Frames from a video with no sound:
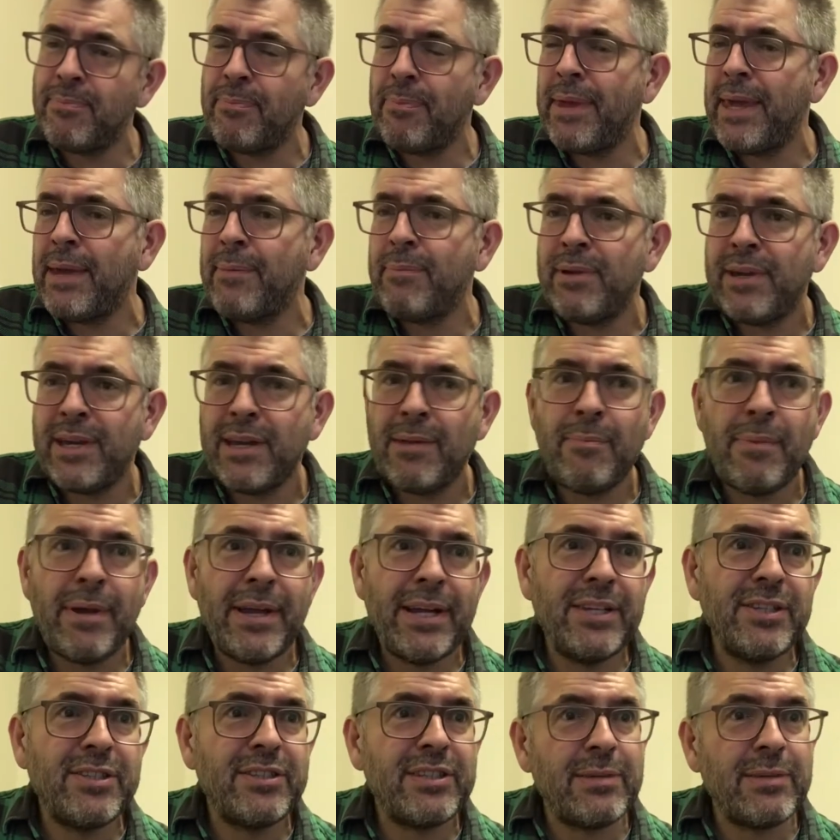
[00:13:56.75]
Maybe it
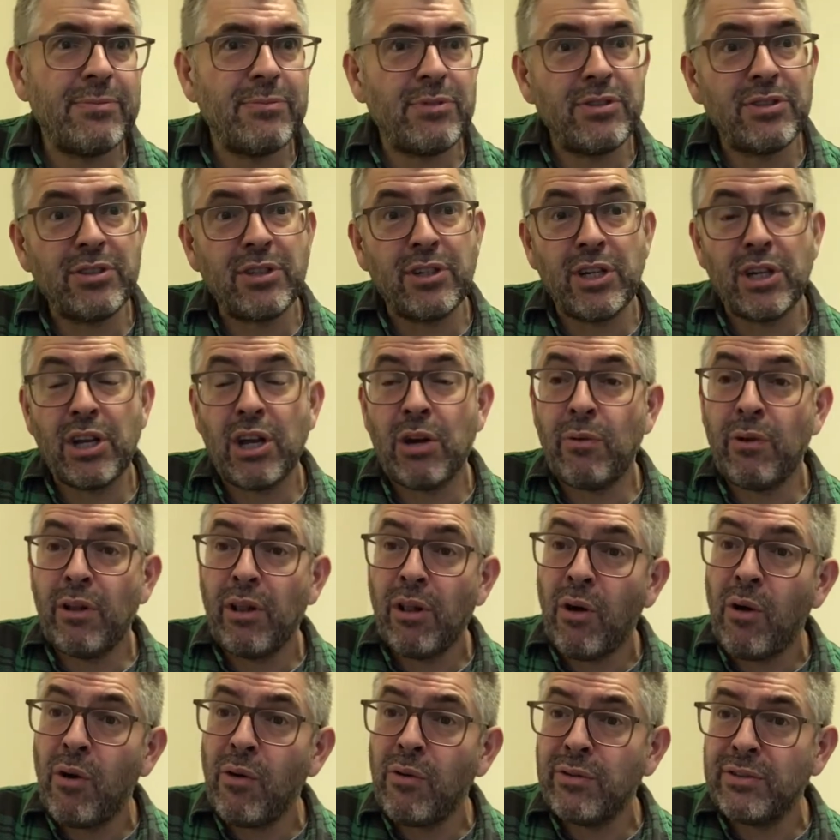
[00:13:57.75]
means I'm just going to go
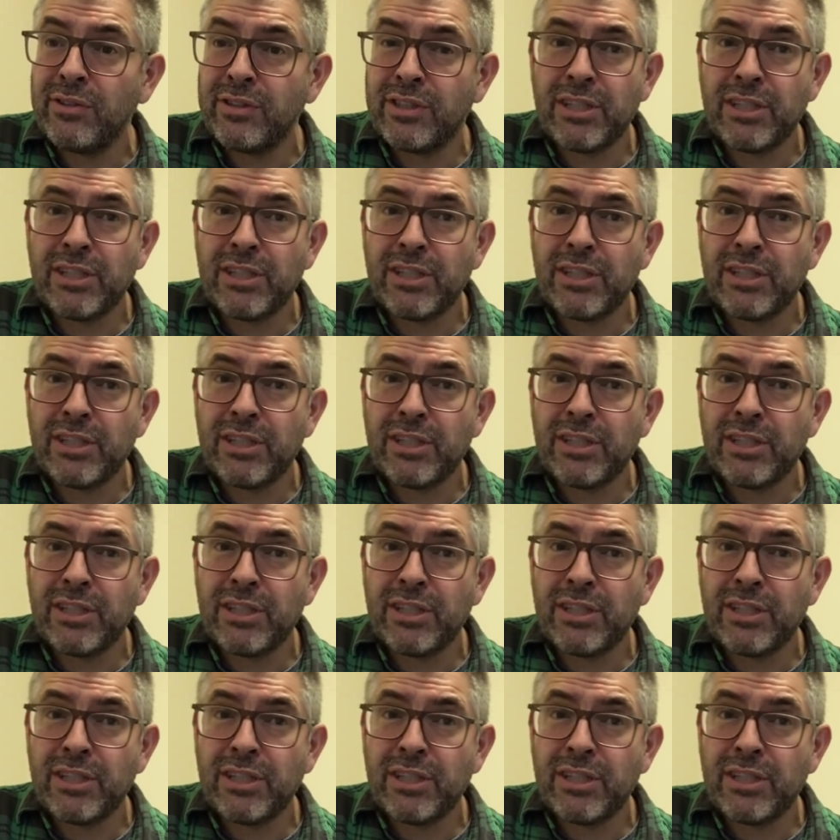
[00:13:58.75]
along